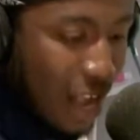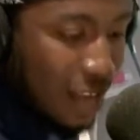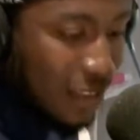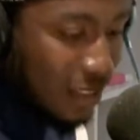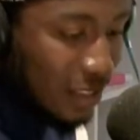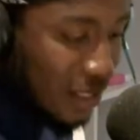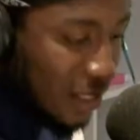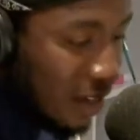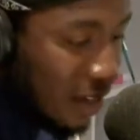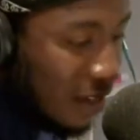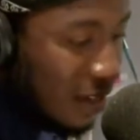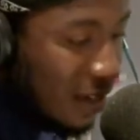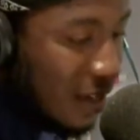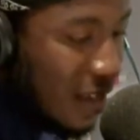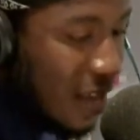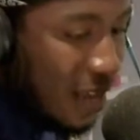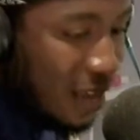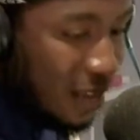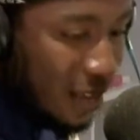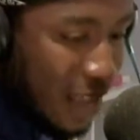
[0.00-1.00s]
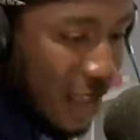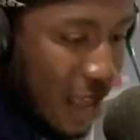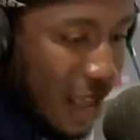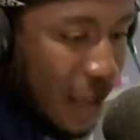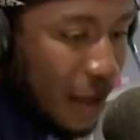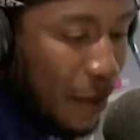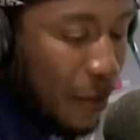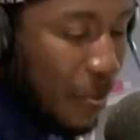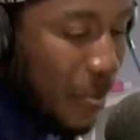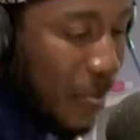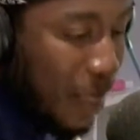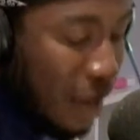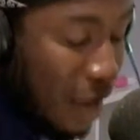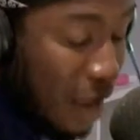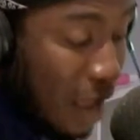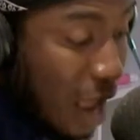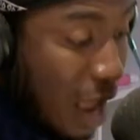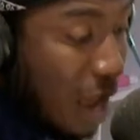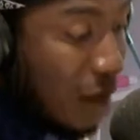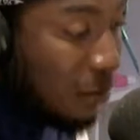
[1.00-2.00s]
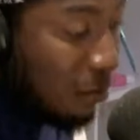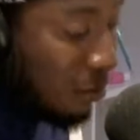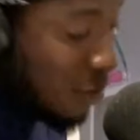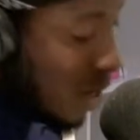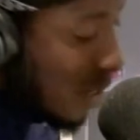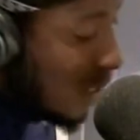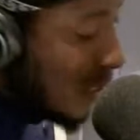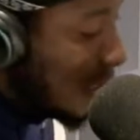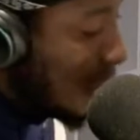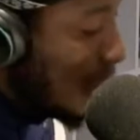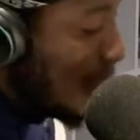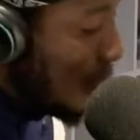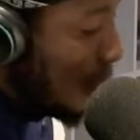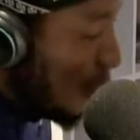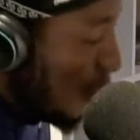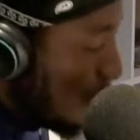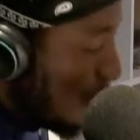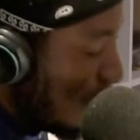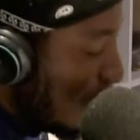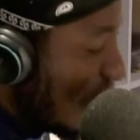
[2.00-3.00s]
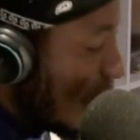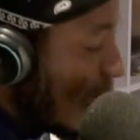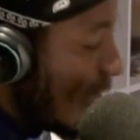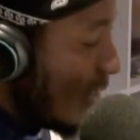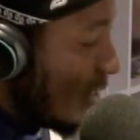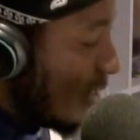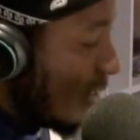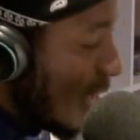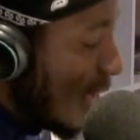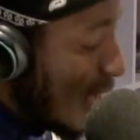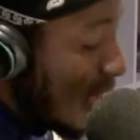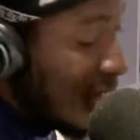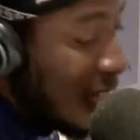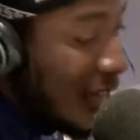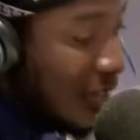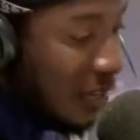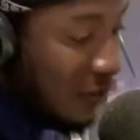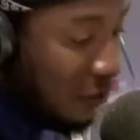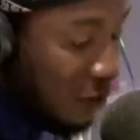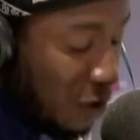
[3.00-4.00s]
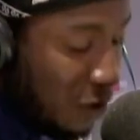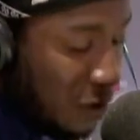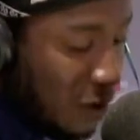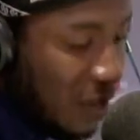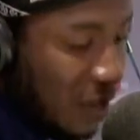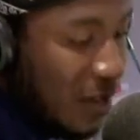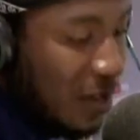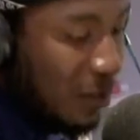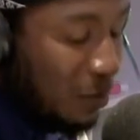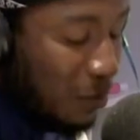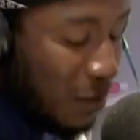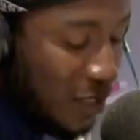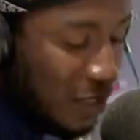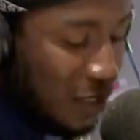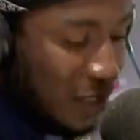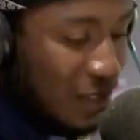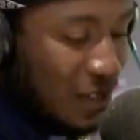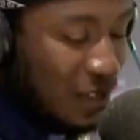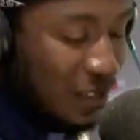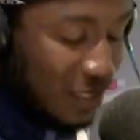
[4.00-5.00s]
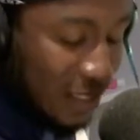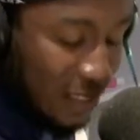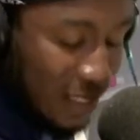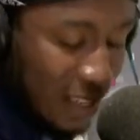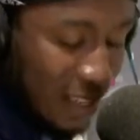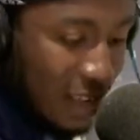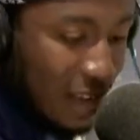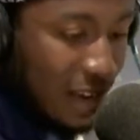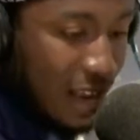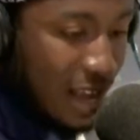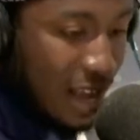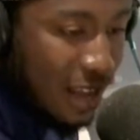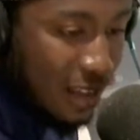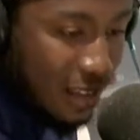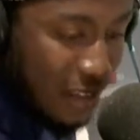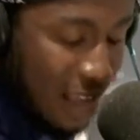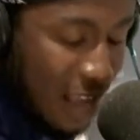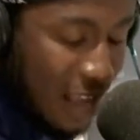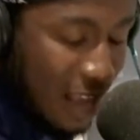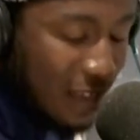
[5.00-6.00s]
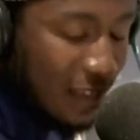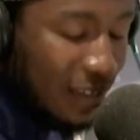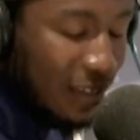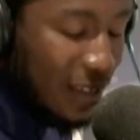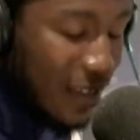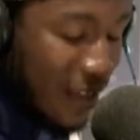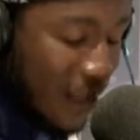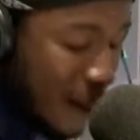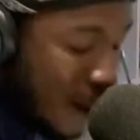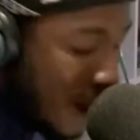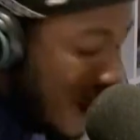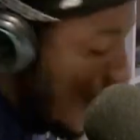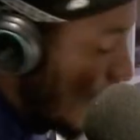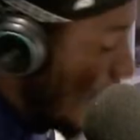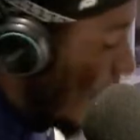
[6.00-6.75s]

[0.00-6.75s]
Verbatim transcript: Something like that. Burning, say you do me like that. If you can hear the picture, you can say you like that. Yeah.